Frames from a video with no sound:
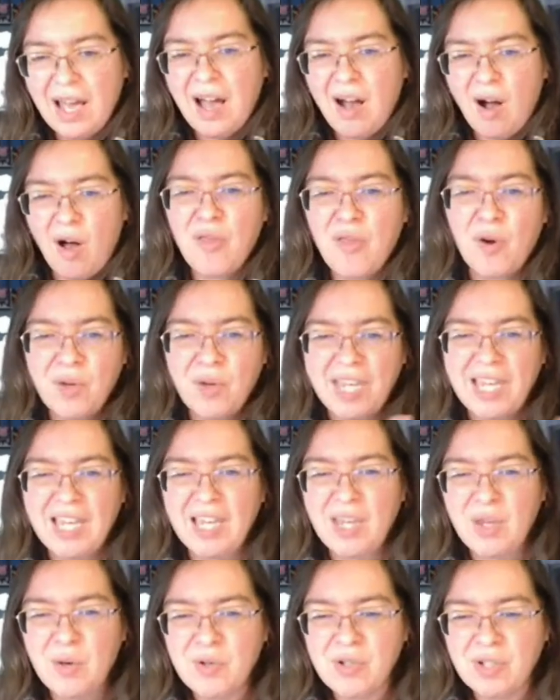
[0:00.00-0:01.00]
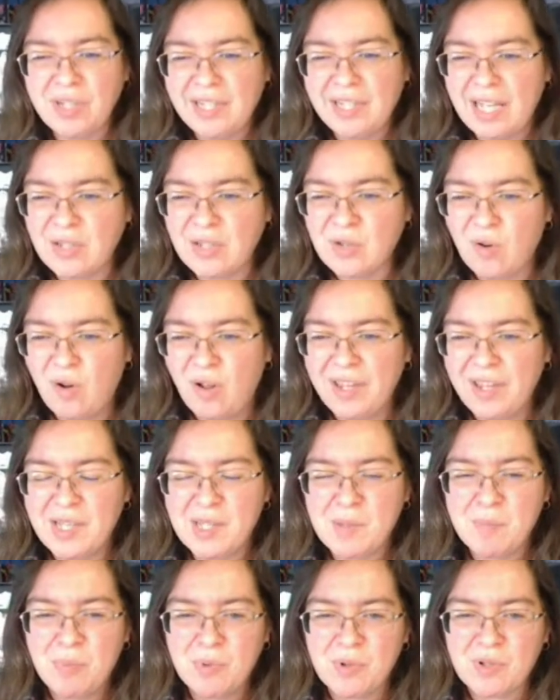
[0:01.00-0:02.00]
although he usually gets all
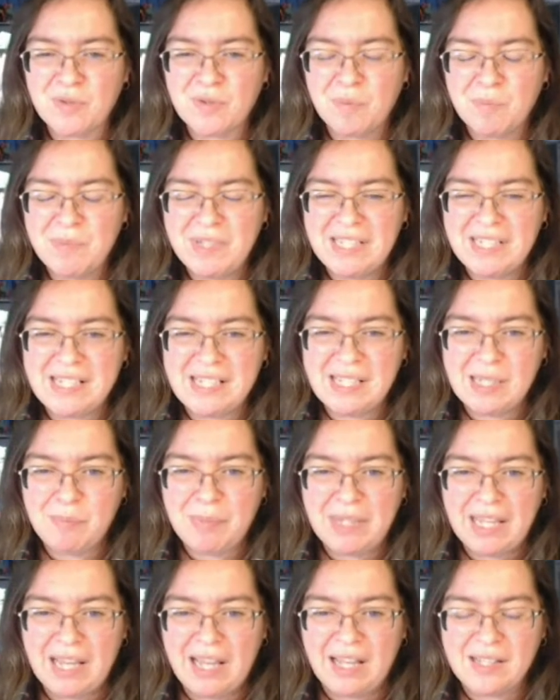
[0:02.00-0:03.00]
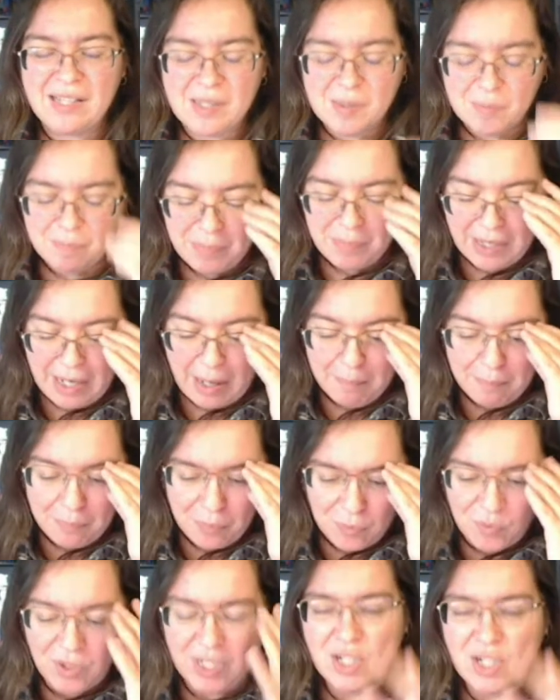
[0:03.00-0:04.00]
his books from DCBS, but I'm
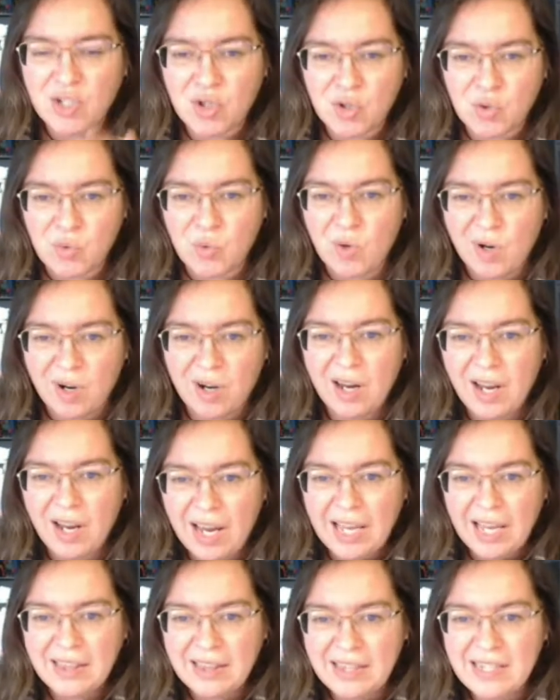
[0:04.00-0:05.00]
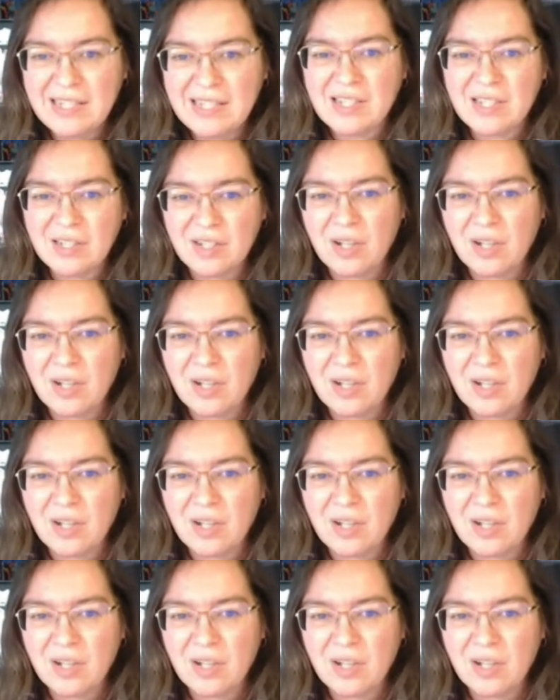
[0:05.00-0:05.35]
pretty sure this